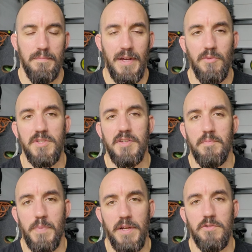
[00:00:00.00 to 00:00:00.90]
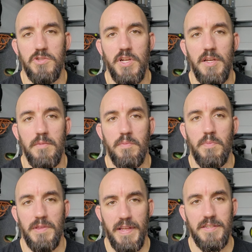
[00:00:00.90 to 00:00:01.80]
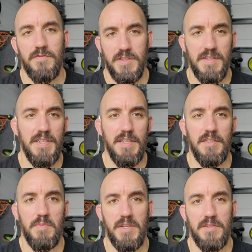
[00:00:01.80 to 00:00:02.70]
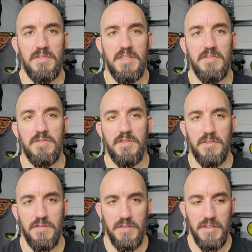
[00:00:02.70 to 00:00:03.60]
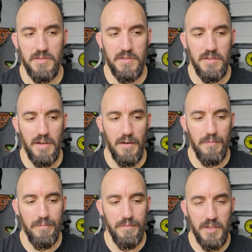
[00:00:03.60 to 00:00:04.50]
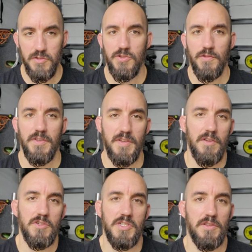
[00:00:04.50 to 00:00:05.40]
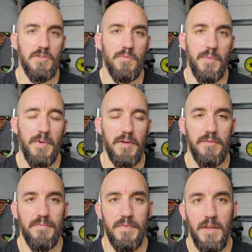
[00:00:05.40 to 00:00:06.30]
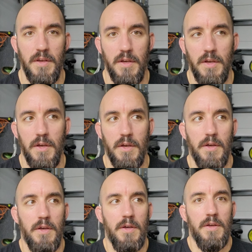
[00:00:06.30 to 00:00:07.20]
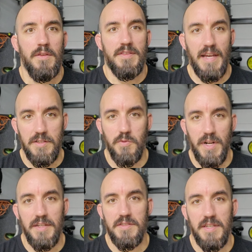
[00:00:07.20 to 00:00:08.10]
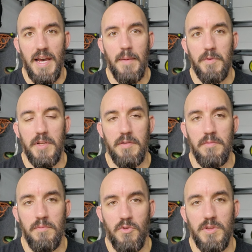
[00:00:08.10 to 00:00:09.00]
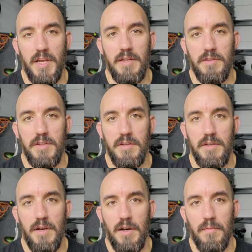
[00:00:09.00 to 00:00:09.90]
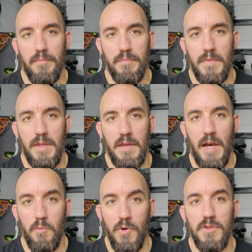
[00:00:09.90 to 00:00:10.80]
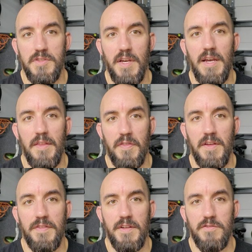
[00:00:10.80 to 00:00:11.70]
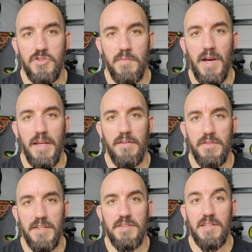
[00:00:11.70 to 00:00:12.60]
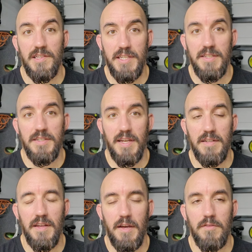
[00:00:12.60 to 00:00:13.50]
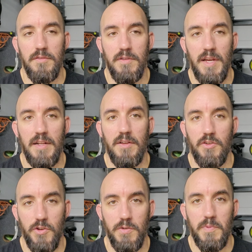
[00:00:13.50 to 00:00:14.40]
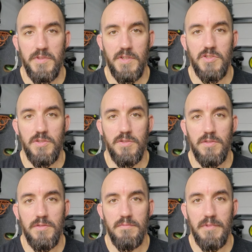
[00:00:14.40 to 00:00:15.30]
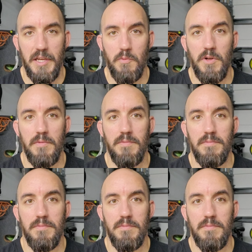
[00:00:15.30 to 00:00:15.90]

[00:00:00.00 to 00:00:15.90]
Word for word: I don't want to say better shape, but less fatigued because he's, he's um, conserved his energy a little bit better. That's what I see happening more likely. Um, I will say I think that if Chimaev gets a clean takedown and a good position, like what